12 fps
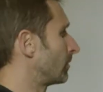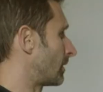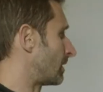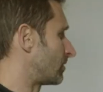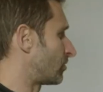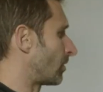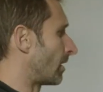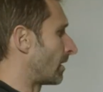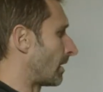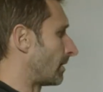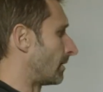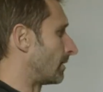that's
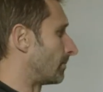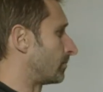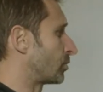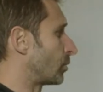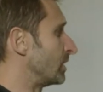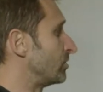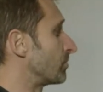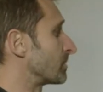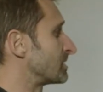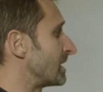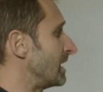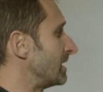
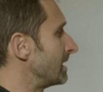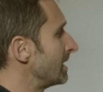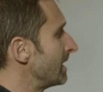22%.